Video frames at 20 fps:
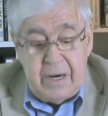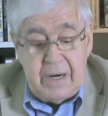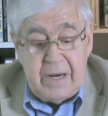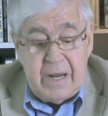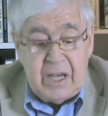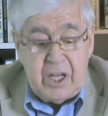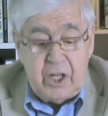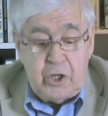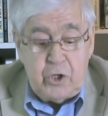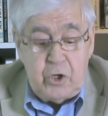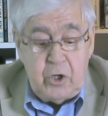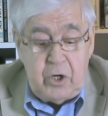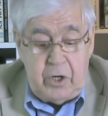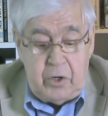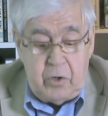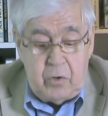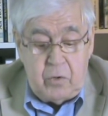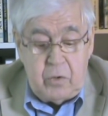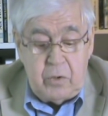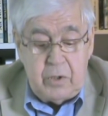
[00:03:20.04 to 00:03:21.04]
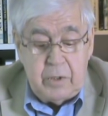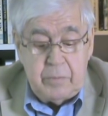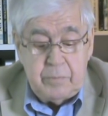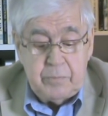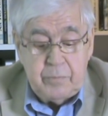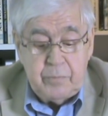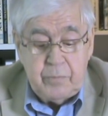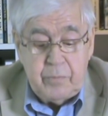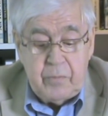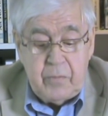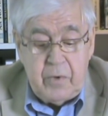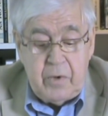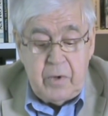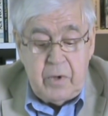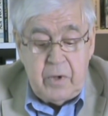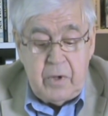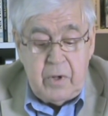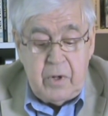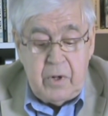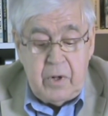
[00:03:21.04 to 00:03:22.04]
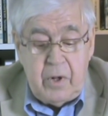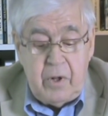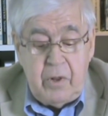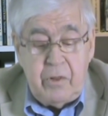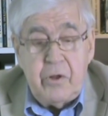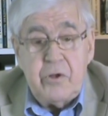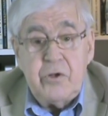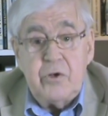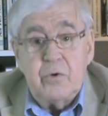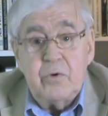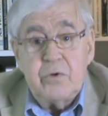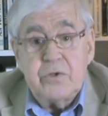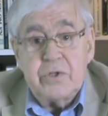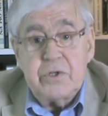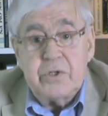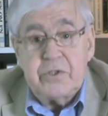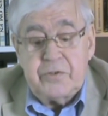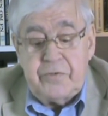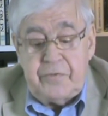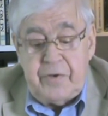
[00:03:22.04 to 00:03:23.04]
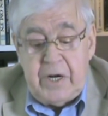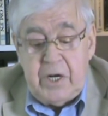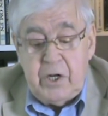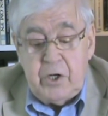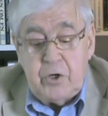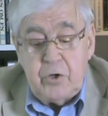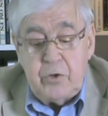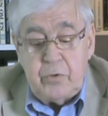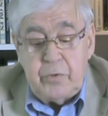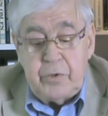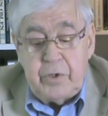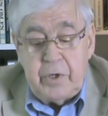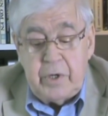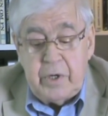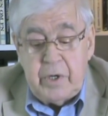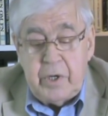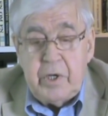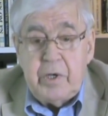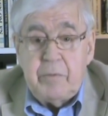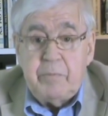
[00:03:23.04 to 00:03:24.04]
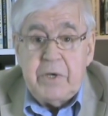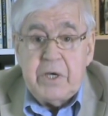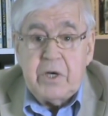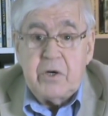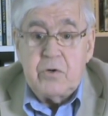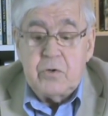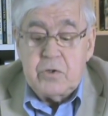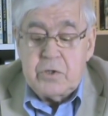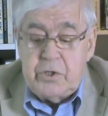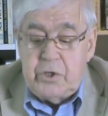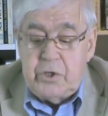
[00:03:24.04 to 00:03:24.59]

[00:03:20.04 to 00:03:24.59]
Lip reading: like Tylenol. The users felt good because